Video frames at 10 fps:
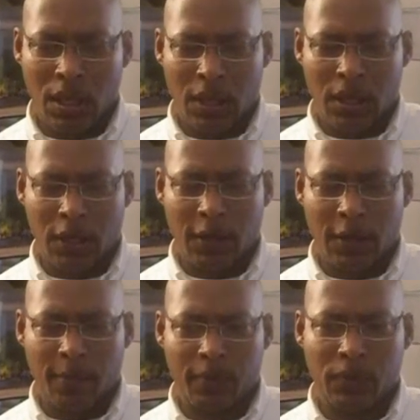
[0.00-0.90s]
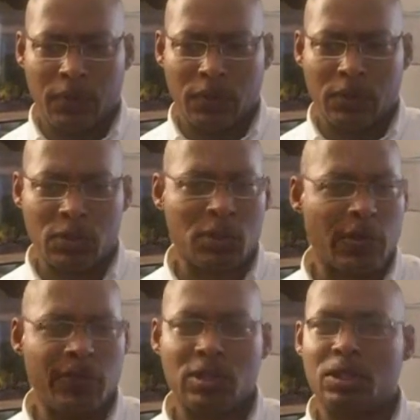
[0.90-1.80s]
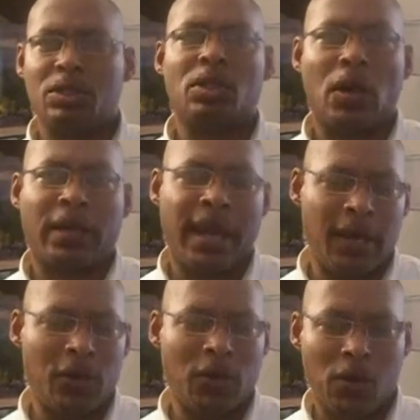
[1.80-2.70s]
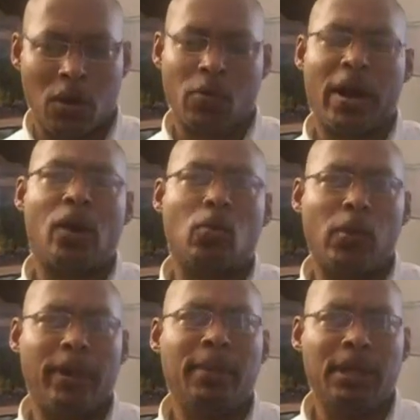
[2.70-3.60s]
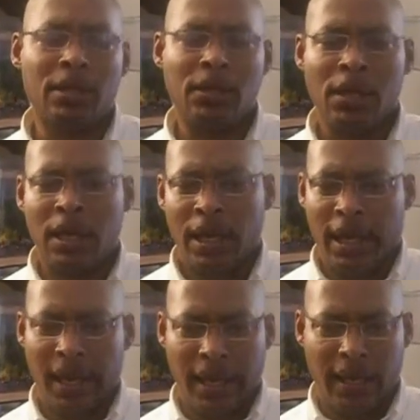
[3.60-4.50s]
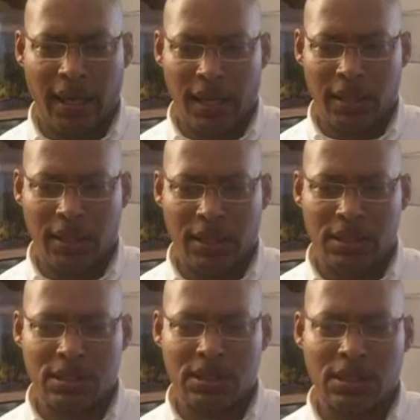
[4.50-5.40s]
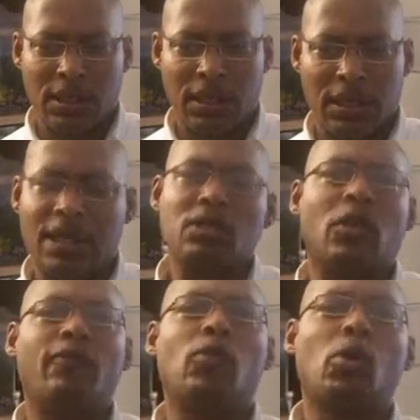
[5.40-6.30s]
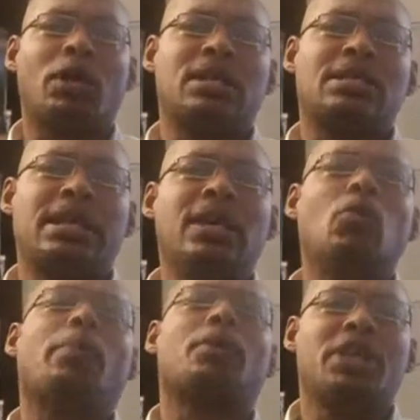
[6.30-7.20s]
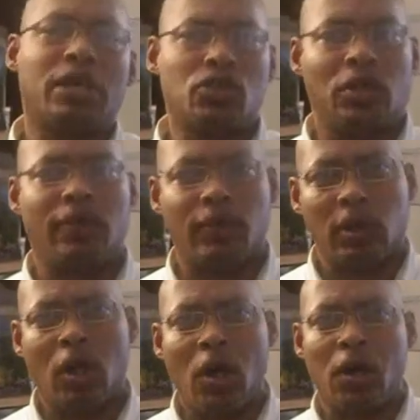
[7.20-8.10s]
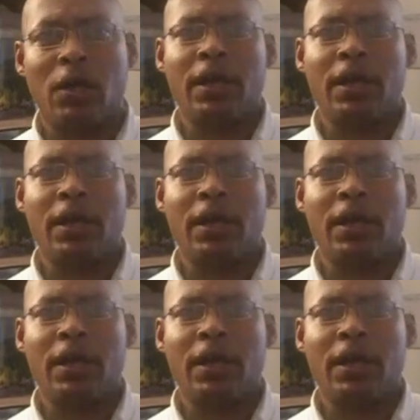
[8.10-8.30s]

The services are catered around women, and it doesn't afford us equal protection of the law.